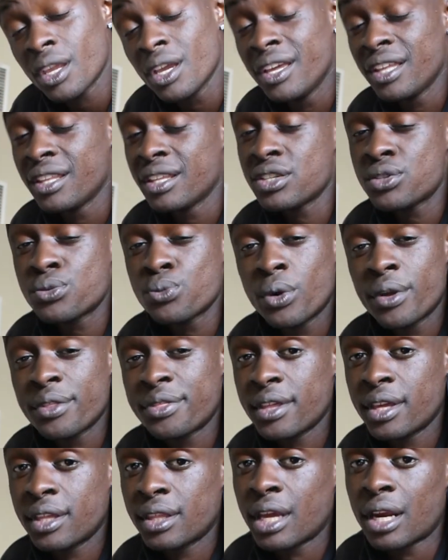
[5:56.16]
and this is one
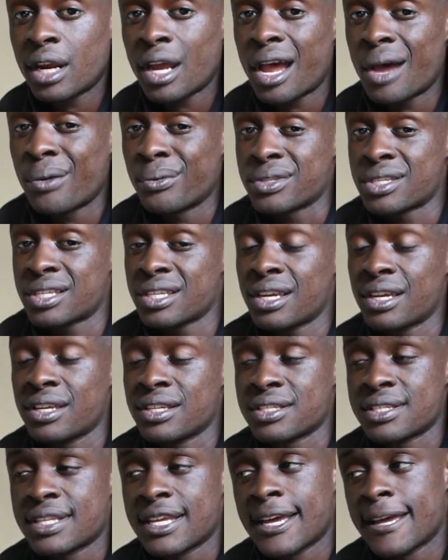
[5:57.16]
thing that I would say,
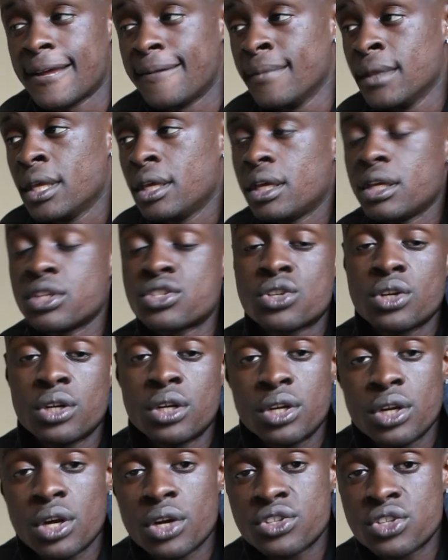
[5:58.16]
is that it's good
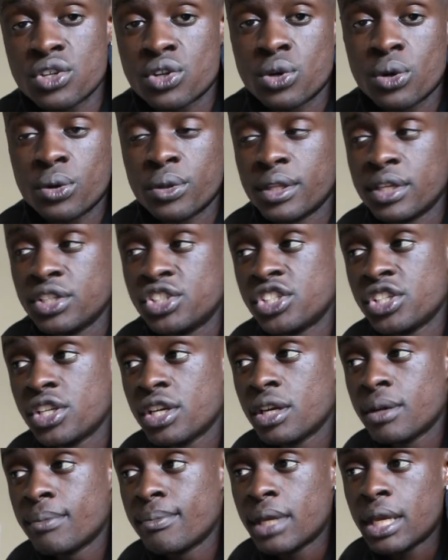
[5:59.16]
and all to go in the
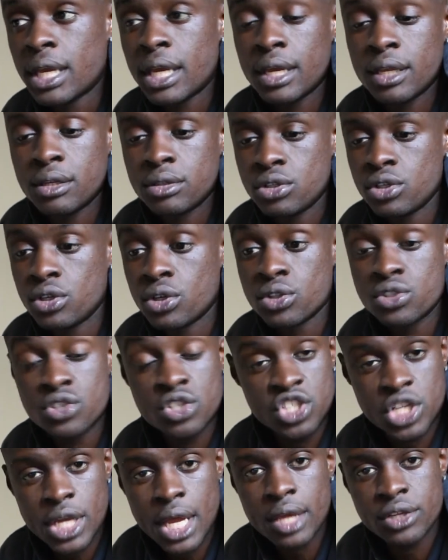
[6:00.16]
gym and, you know, to
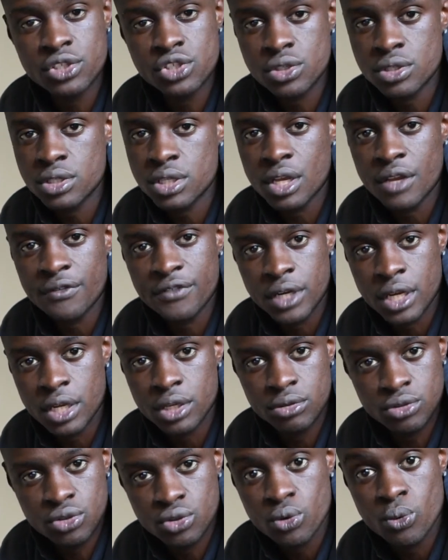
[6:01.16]
challenge yourself, and I
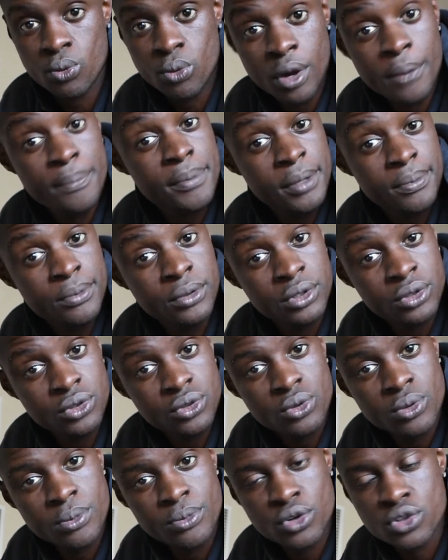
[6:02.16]
do want people to
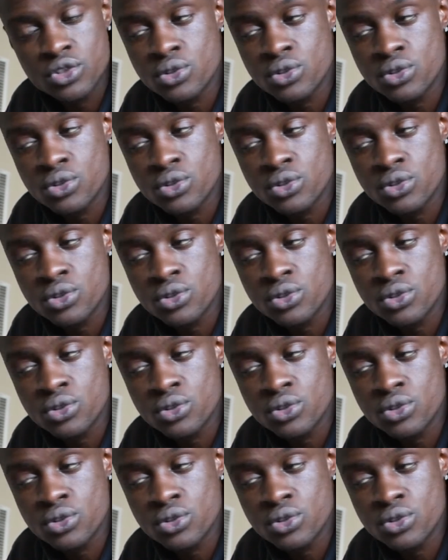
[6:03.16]
do more